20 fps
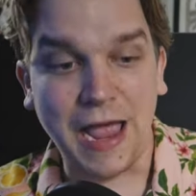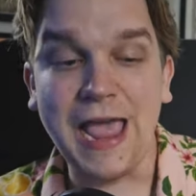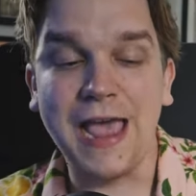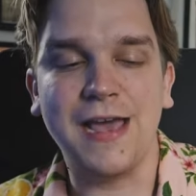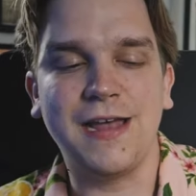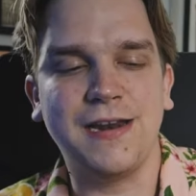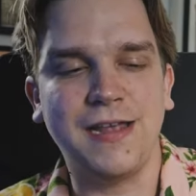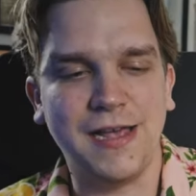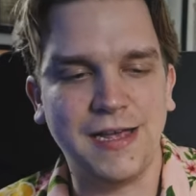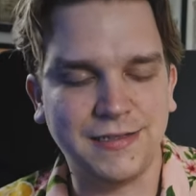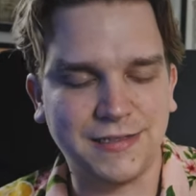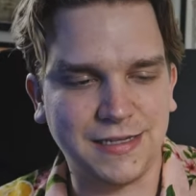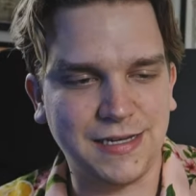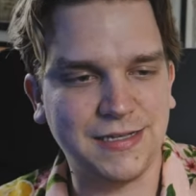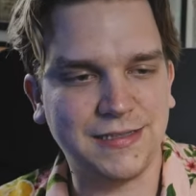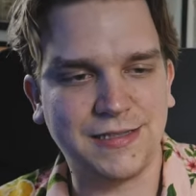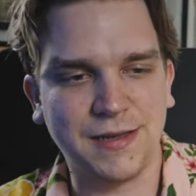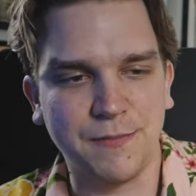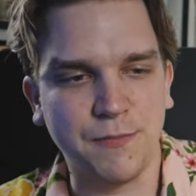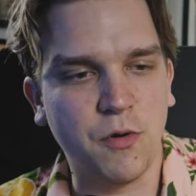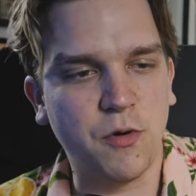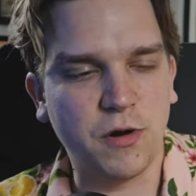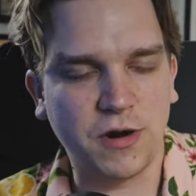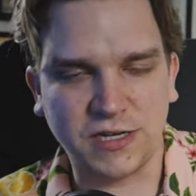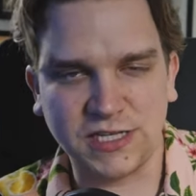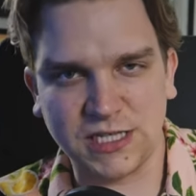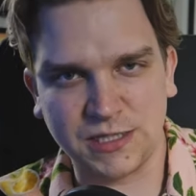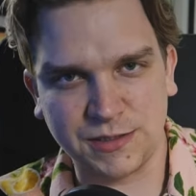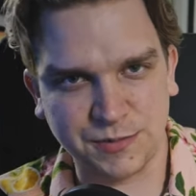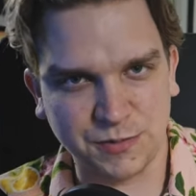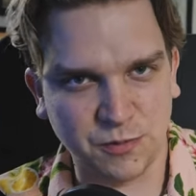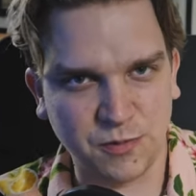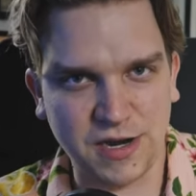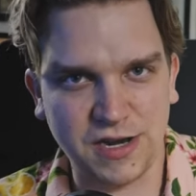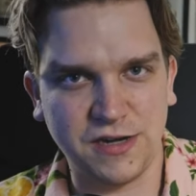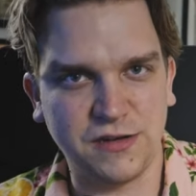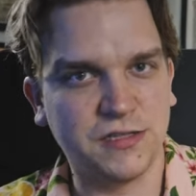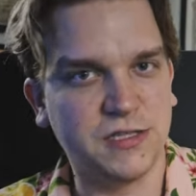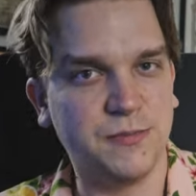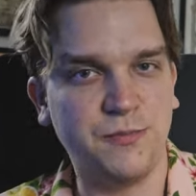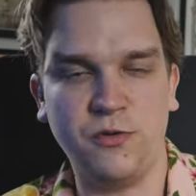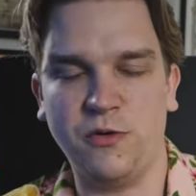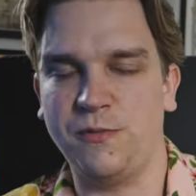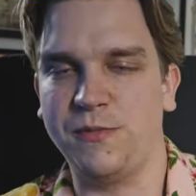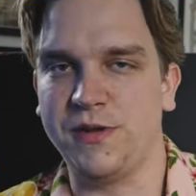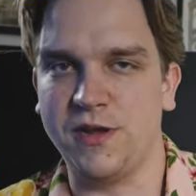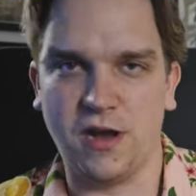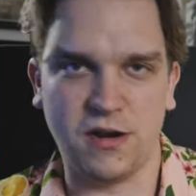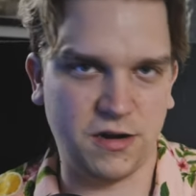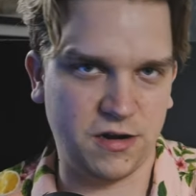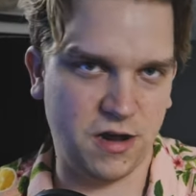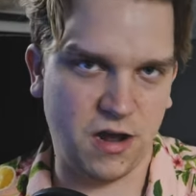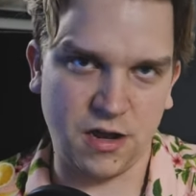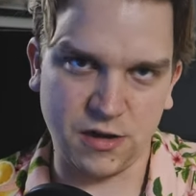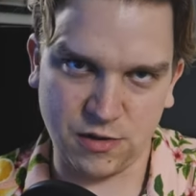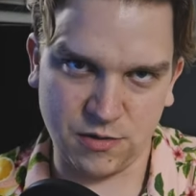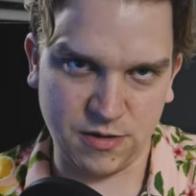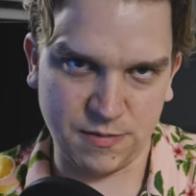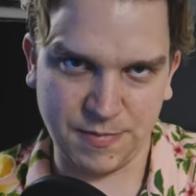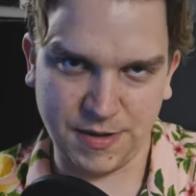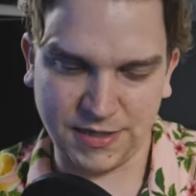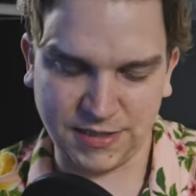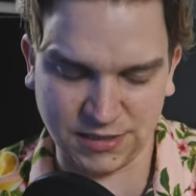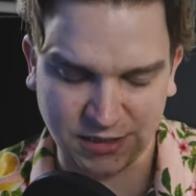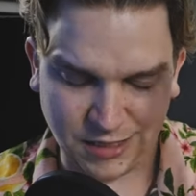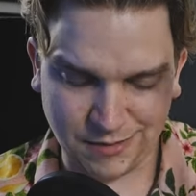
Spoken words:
and it's a more accessible way to support me on an ongoing basis.